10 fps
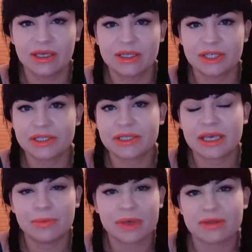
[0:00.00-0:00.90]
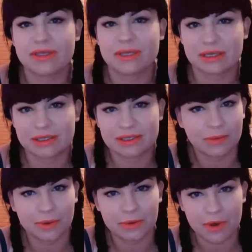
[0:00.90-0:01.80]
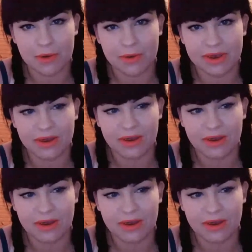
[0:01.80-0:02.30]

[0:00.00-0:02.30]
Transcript: just keeping the status quo going.